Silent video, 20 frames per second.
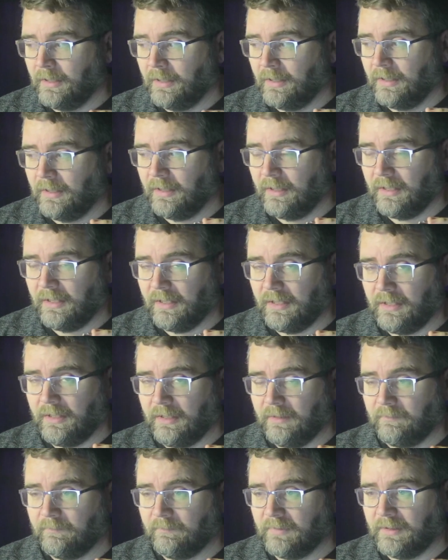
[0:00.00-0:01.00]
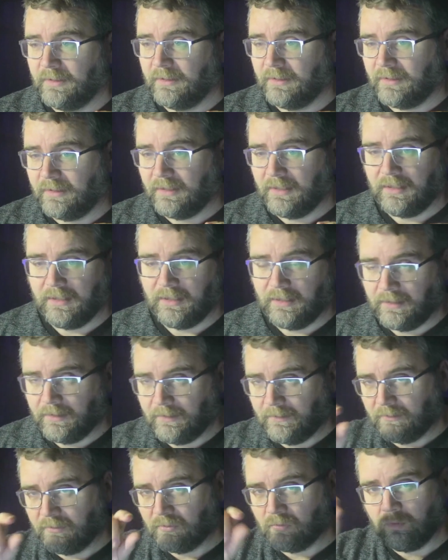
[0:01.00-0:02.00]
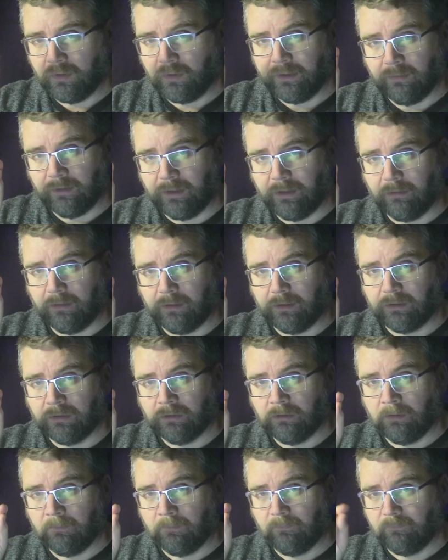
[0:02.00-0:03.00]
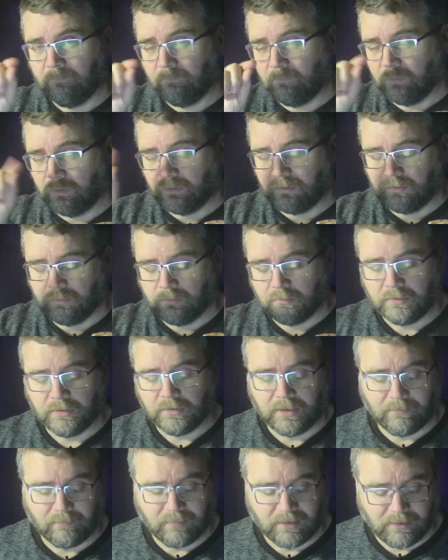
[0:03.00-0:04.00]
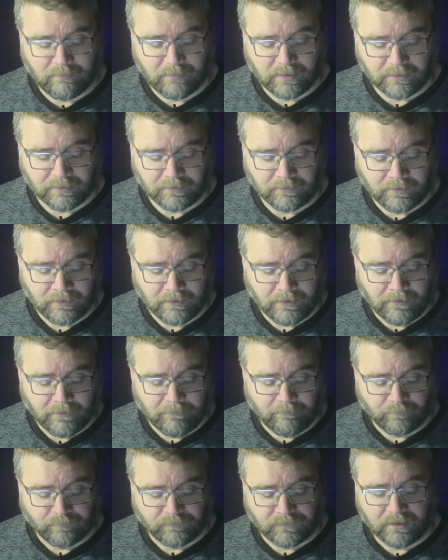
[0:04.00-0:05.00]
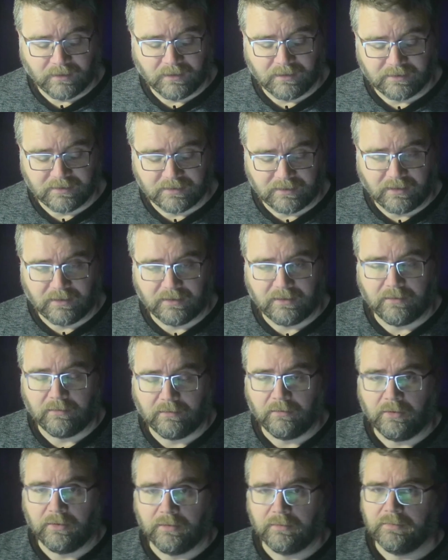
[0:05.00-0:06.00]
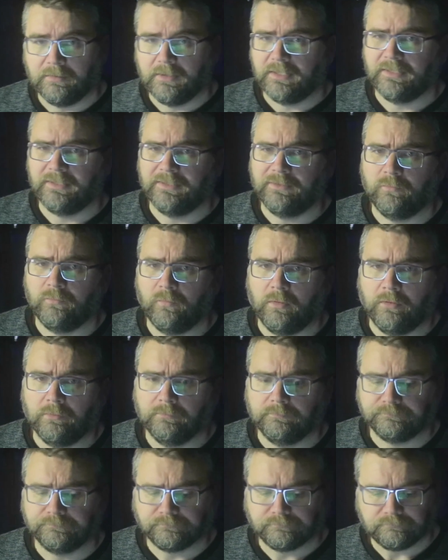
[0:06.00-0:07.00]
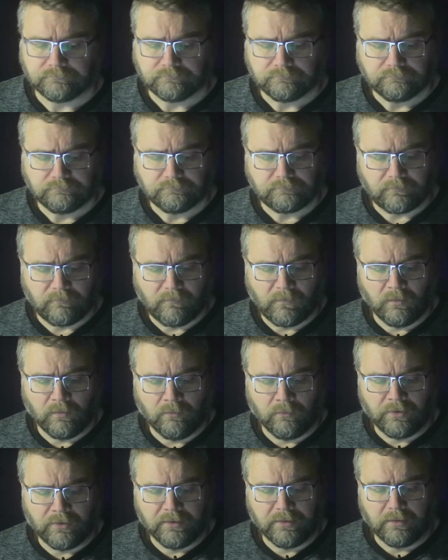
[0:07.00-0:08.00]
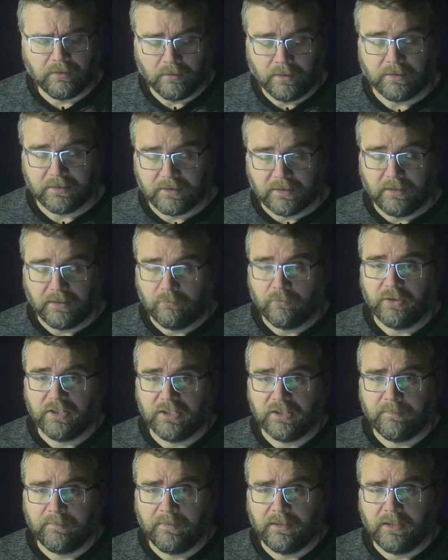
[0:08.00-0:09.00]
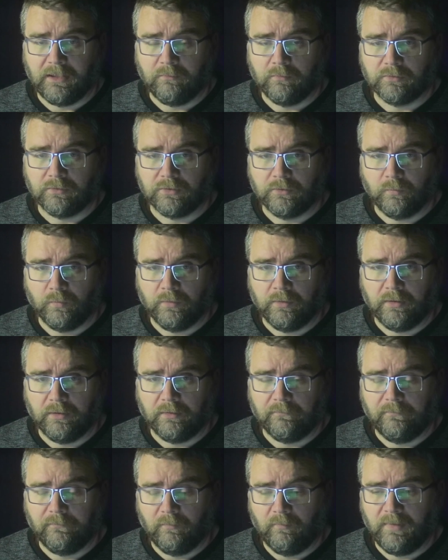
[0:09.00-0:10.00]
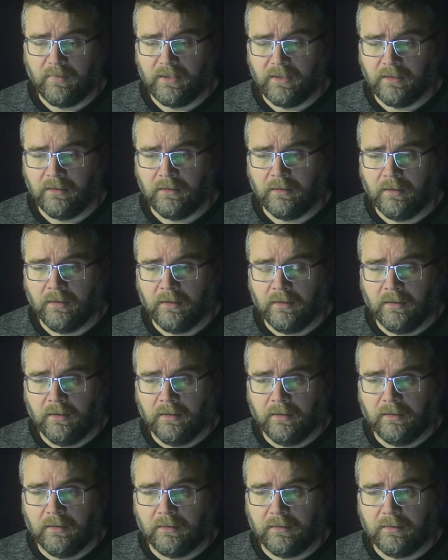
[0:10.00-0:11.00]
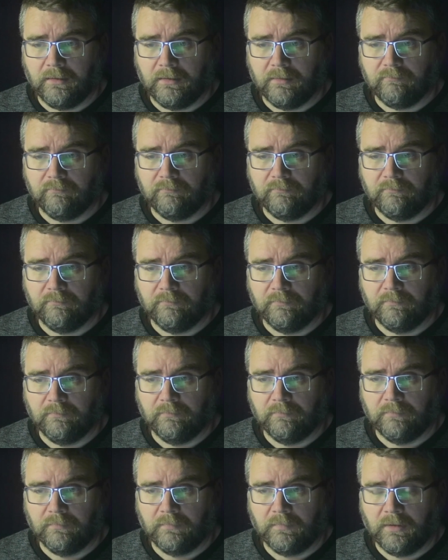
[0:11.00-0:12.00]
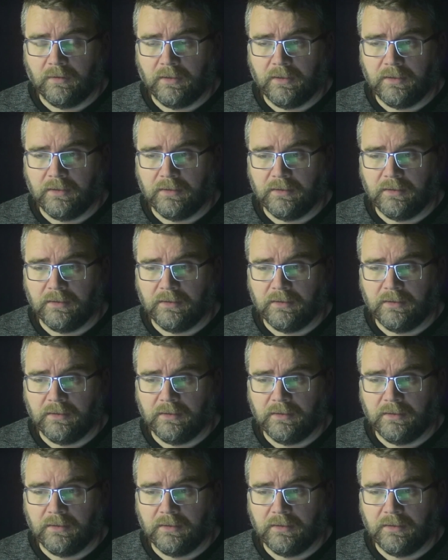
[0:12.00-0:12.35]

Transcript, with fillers: and hit the triangle arrow at the top, which looks like a play button, and start downloading. It takes a little while. All thing, like I say, all things being equal, it should work for me. Um, I